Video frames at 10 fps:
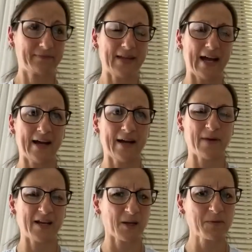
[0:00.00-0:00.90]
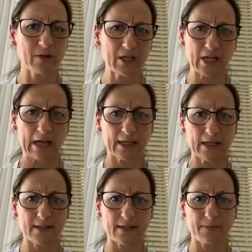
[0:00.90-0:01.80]
I stopped doing
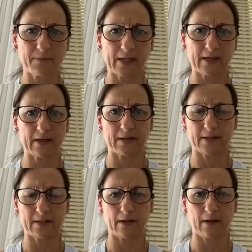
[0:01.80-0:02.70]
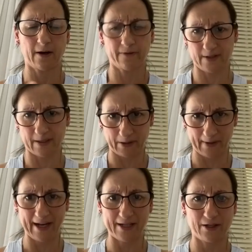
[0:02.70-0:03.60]
jellies because over in
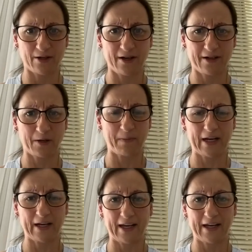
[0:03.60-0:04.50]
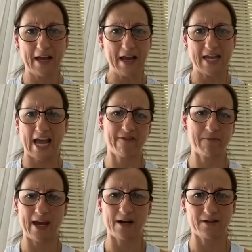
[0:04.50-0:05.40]
WA, as you know, humidity, you have
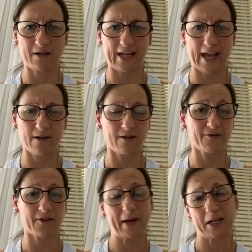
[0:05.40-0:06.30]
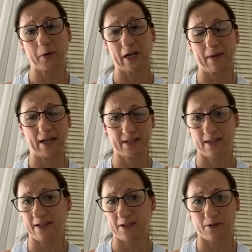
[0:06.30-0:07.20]
them out on your counter for about 20 minutes
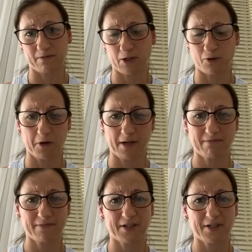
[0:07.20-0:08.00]
and they're just destroyed.